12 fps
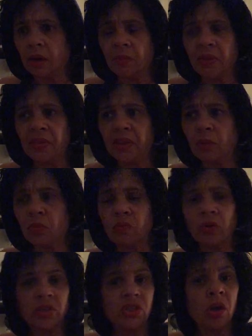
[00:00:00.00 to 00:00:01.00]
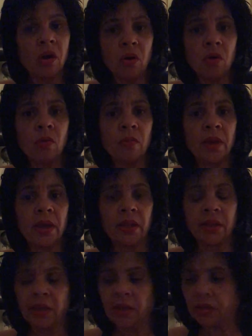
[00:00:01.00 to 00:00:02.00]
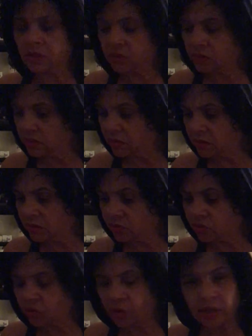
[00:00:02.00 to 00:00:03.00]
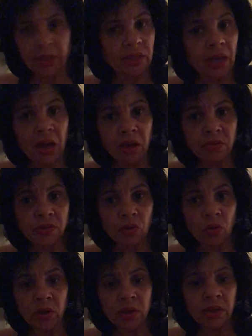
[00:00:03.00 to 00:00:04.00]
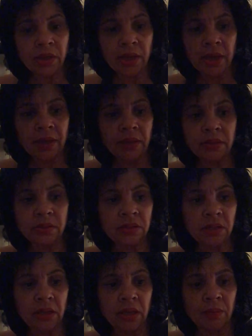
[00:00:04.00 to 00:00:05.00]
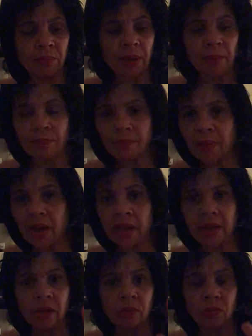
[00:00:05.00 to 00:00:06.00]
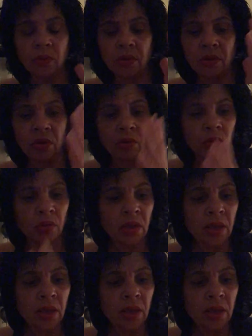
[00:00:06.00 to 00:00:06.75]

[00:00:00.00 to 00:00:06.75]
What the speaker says: And then I would rush home and try to get the house organized, and my mind, you know,